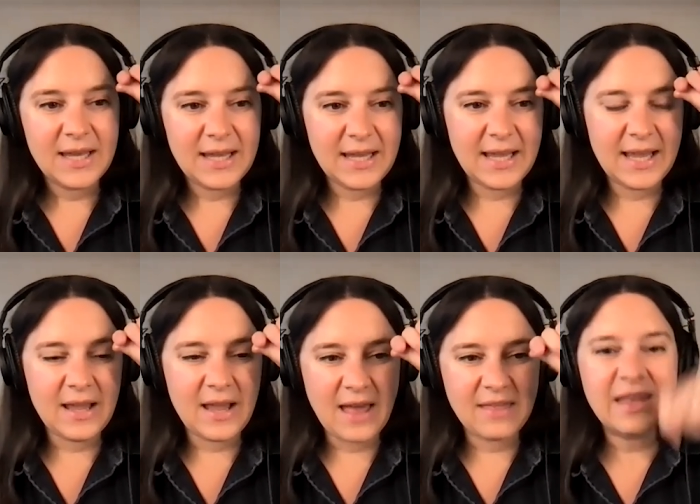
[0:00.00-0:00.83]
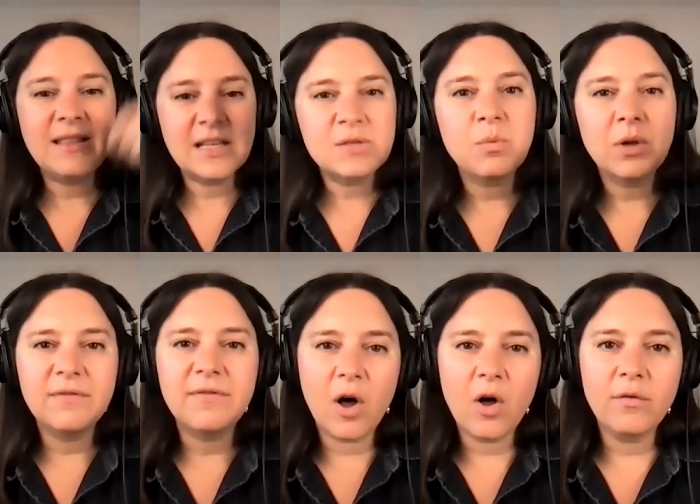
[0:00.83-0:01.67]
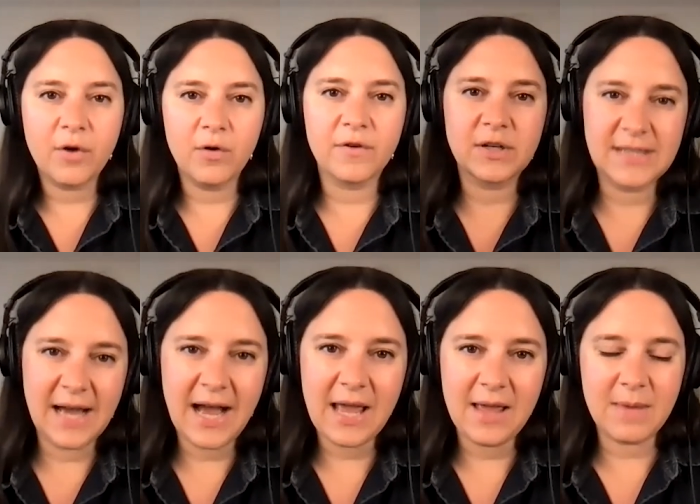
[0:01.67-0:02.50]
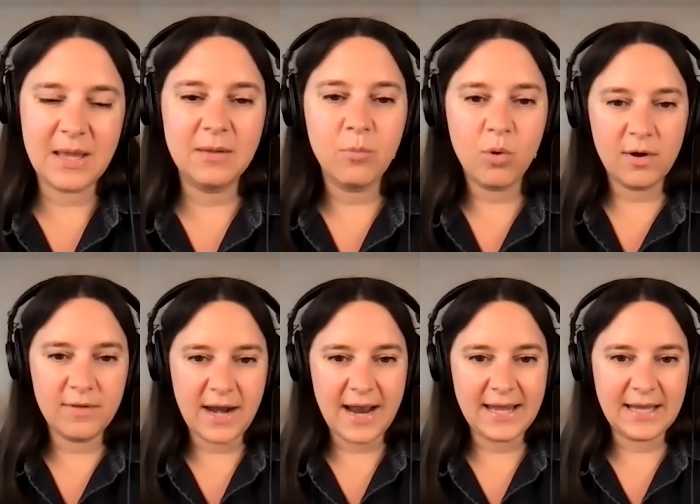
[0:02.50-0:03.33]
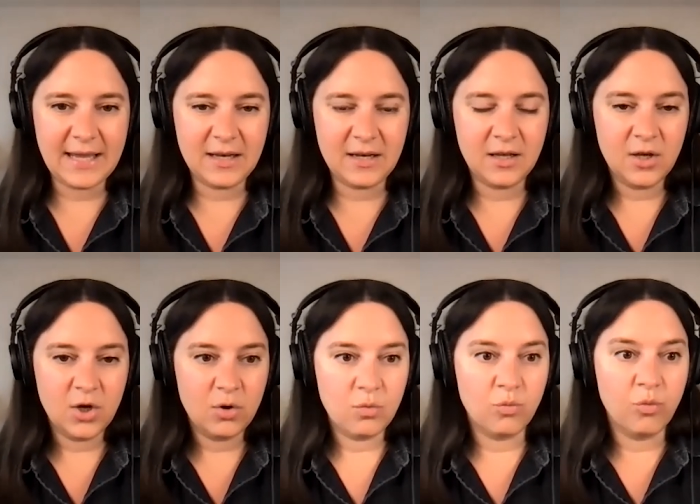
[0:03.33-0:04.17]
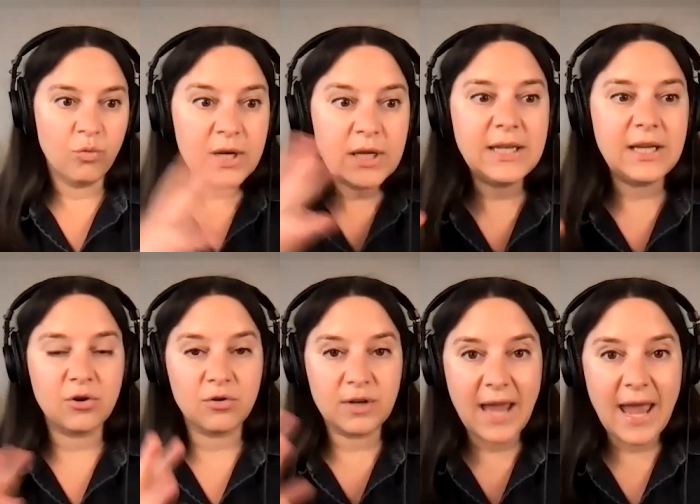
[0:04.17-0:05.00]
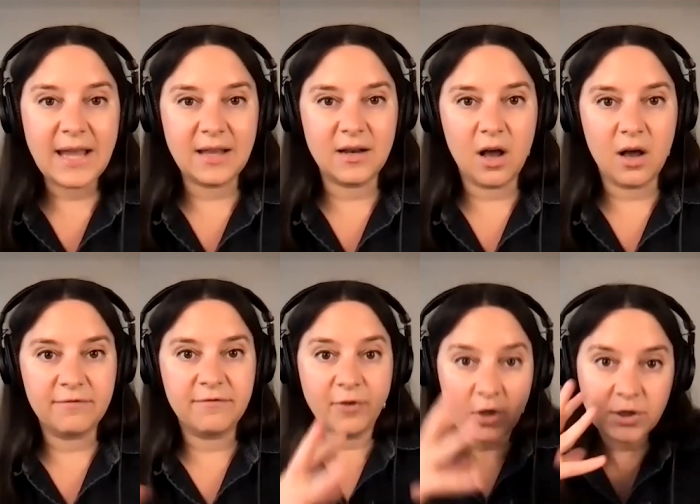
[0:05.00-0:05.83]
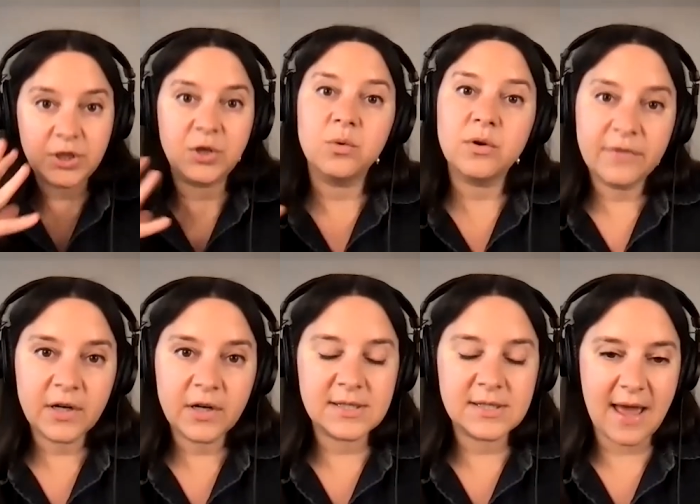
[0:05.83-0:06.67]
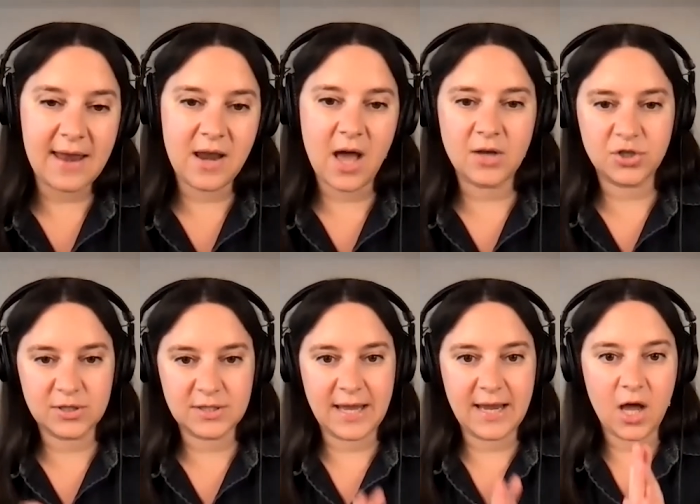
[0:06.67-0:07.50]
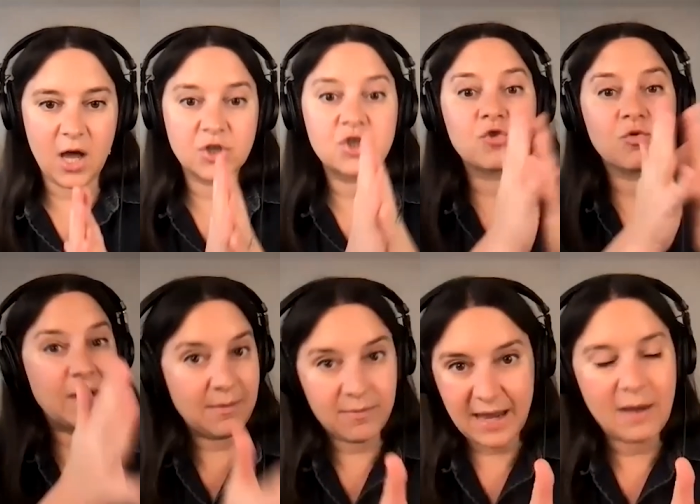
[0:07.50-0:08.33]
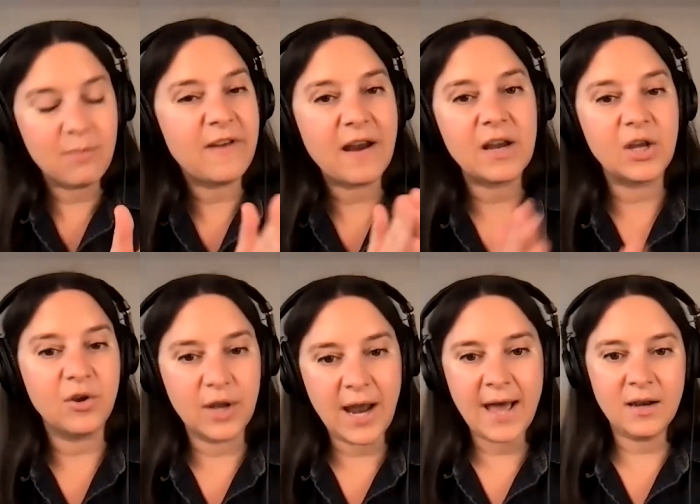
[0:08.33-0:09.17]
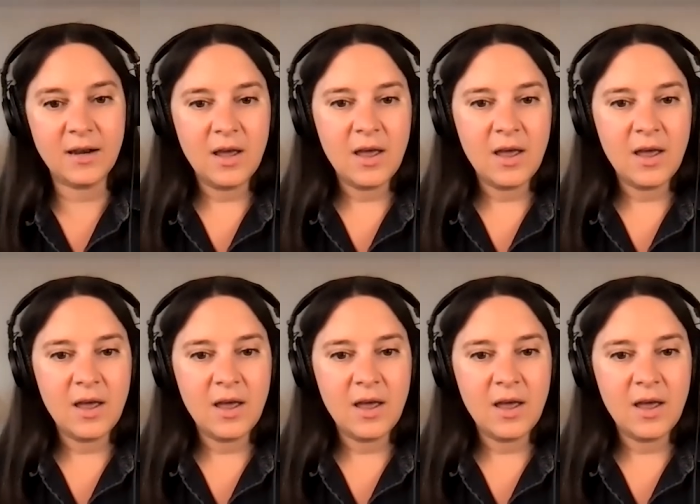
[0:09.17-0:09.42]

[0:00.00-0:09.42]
it, I think this will evolve over time. And the more that I can really create a full universe and not just like a stream that I'm very good at,